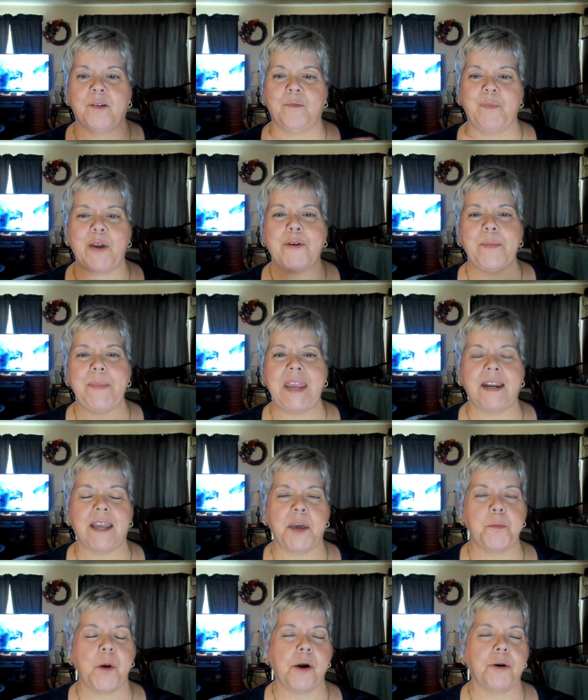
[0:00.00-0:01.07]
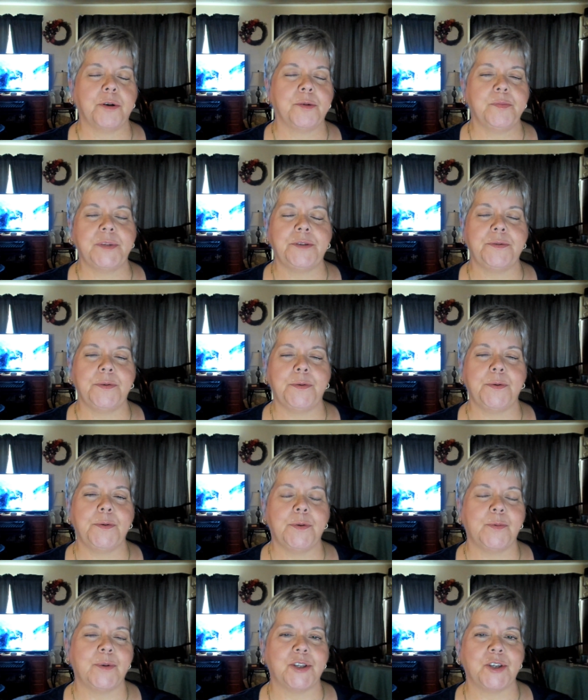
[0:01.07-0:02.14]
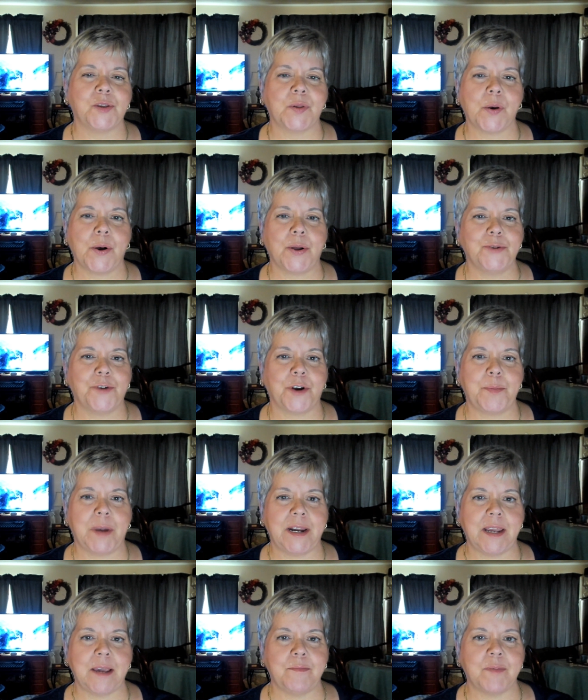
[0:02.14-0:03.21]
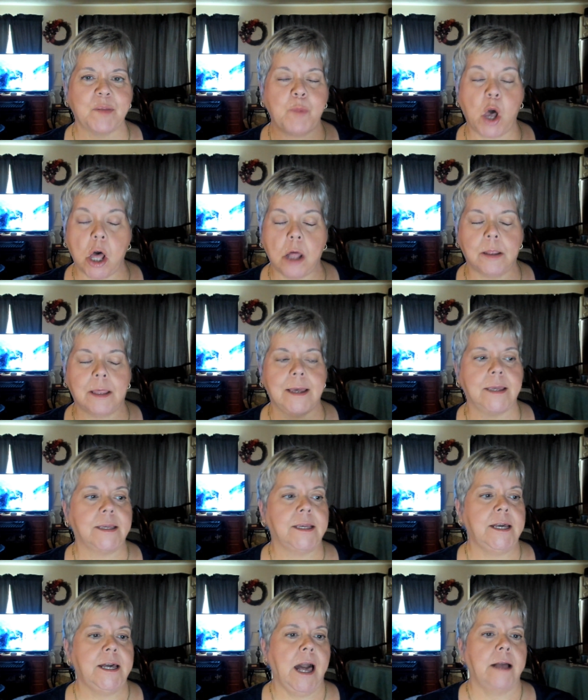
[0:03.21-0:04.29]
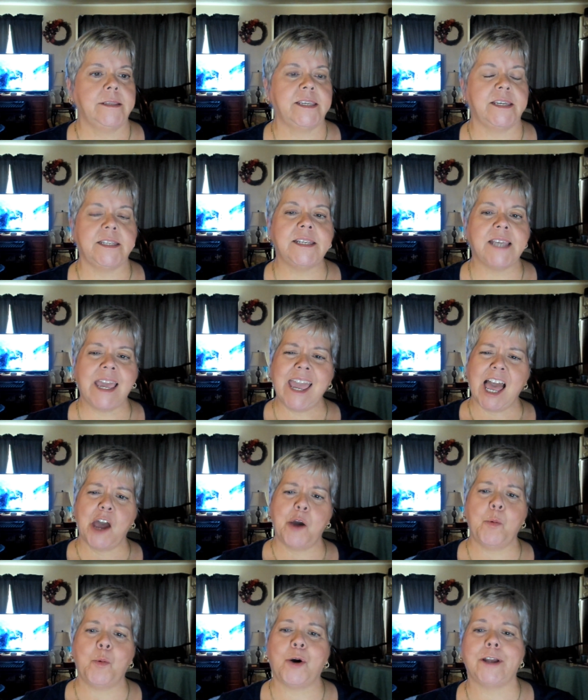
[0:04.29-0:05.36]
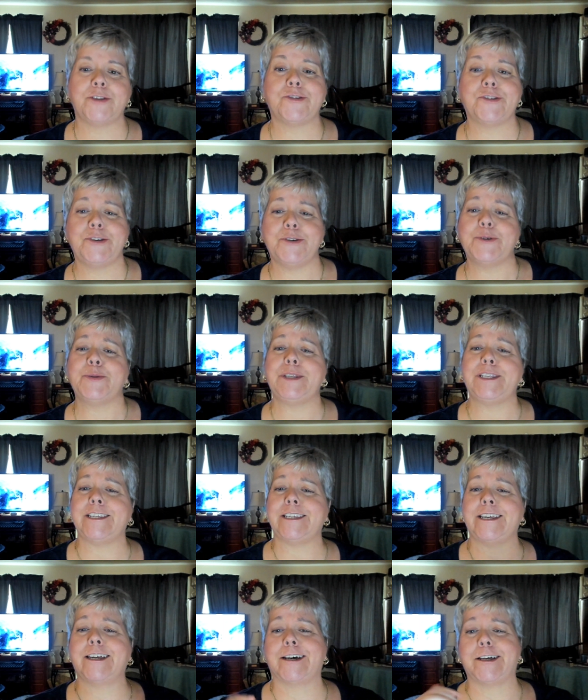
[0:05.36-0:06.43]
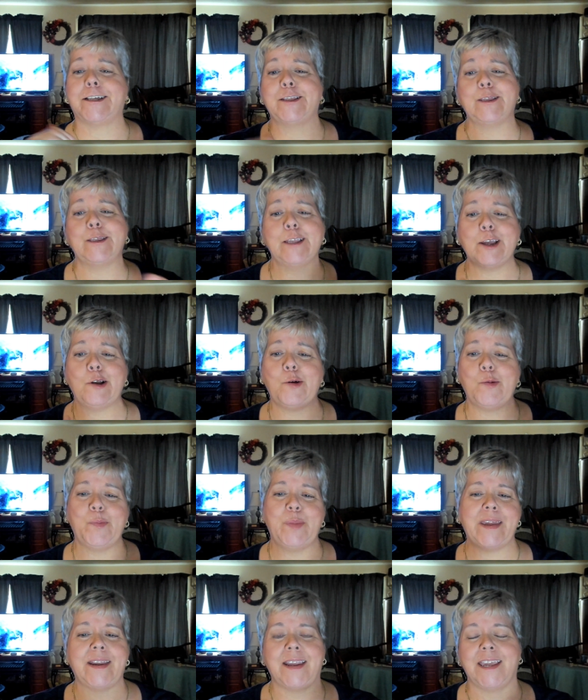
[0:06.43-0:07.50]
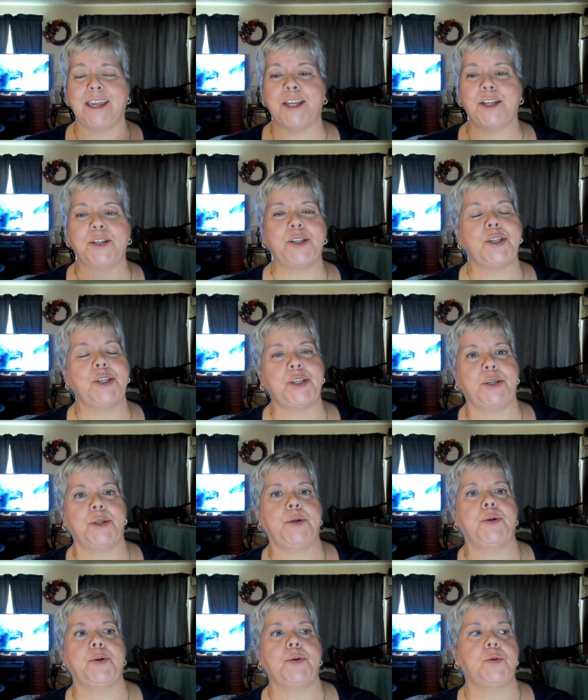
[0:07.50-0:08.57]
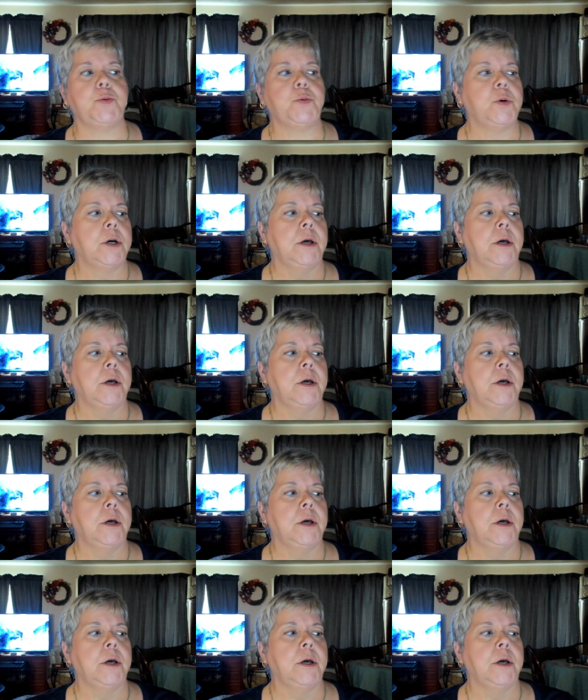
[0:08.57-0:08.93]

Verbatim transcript: Merry meet and welcome to the Witch's Cauldron. My name's Paula. Today I want to dig a little bit into